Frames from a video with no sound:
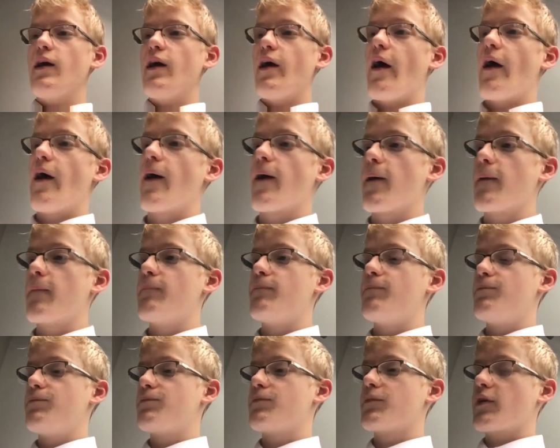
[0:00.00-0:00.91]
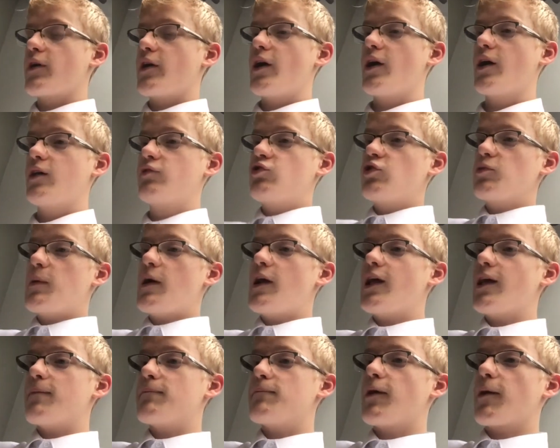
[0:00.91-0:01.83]
Talk about
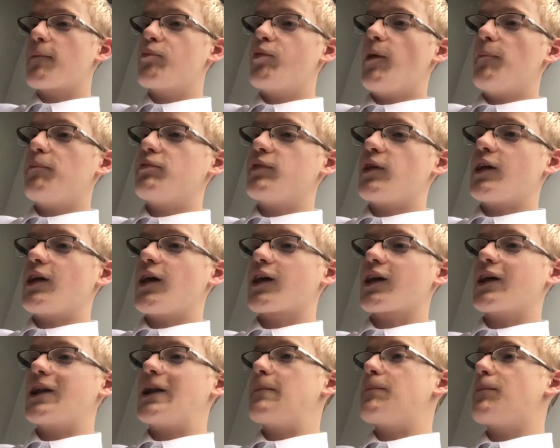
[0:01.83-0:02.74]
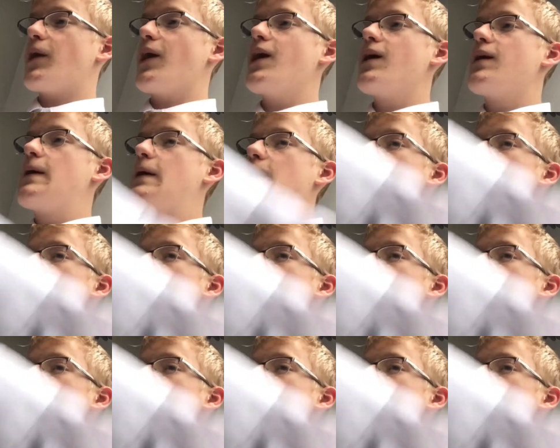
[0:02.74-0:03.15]
it like properly like in a bit.